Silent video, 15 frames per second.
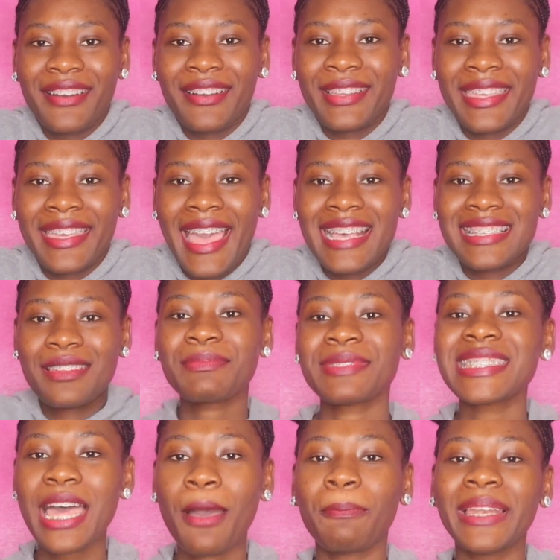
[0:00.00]
Okay, guys, let
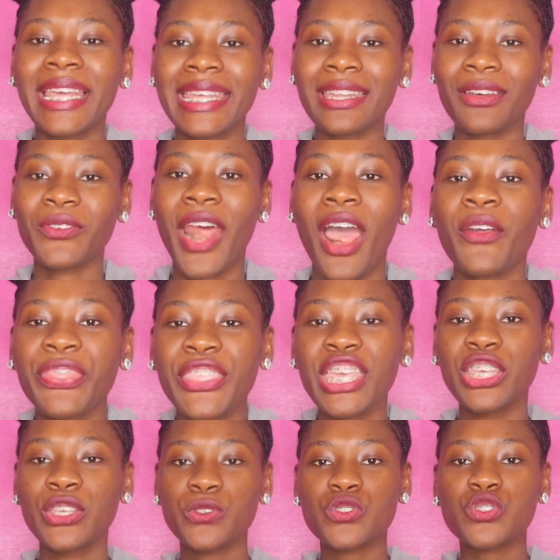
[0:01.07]
me stop playing around.
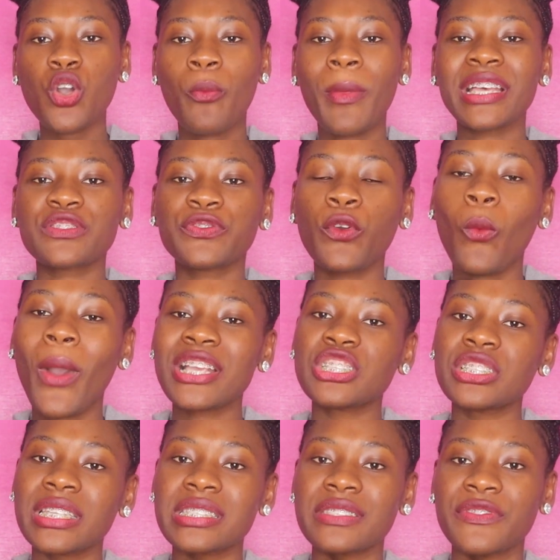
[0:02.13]
Thank you so much for
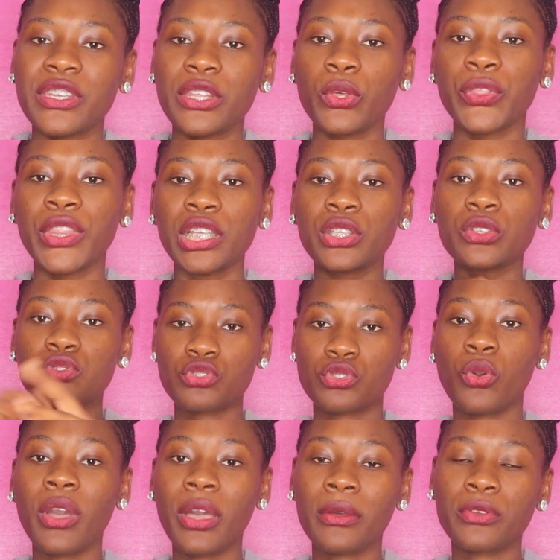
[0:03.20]
watching this video. Thank you
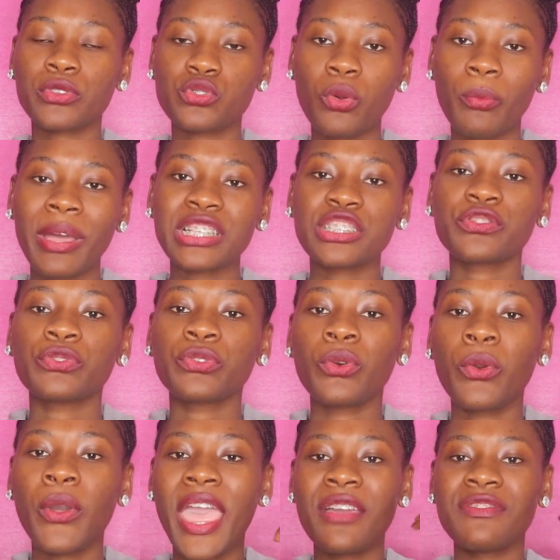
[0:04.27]
so much
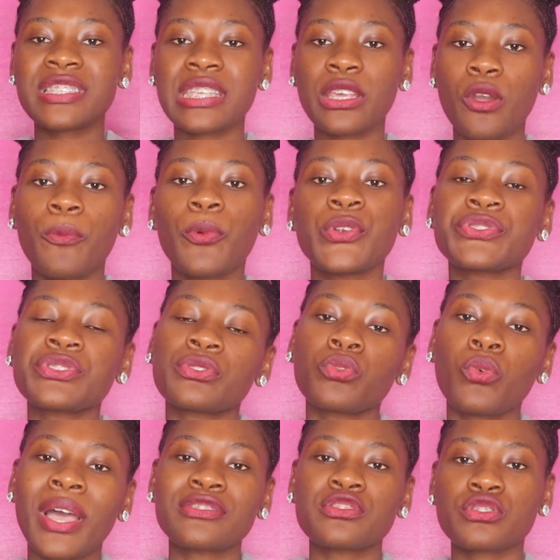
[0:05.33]
for every single person
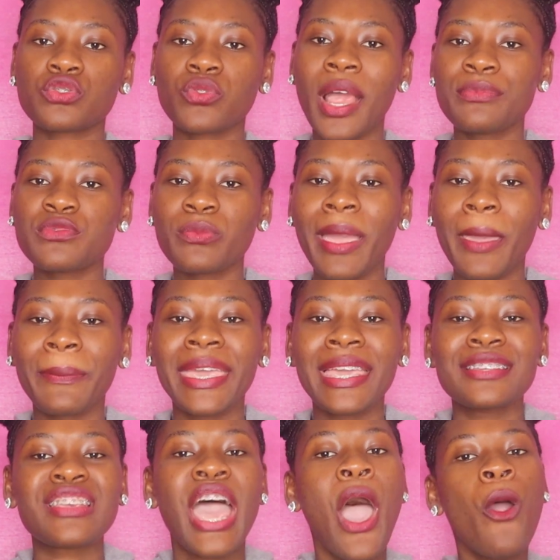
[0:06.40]
who had subscribed to my
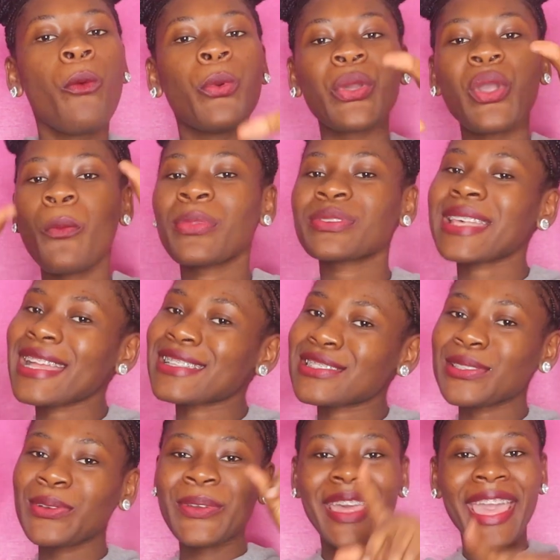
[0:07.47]
page. We almost
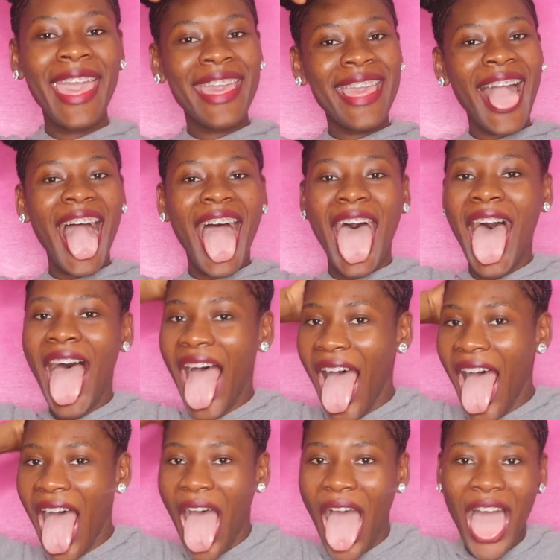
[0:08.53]
at 2K.
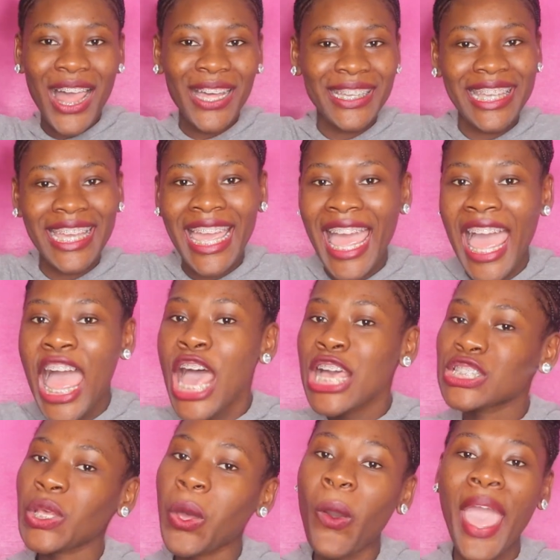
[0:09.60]
Okay,
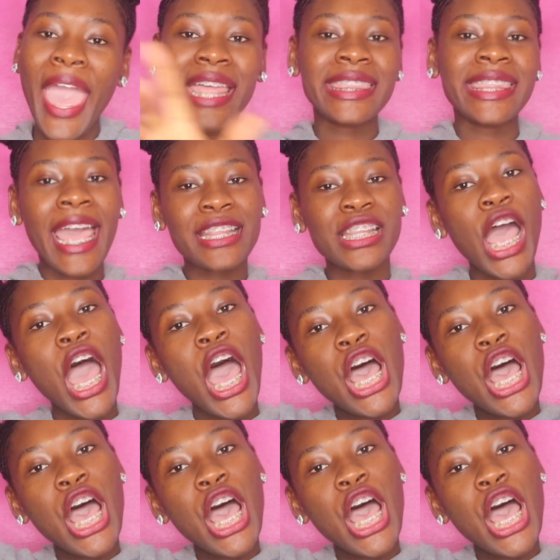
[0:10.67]
so hit that.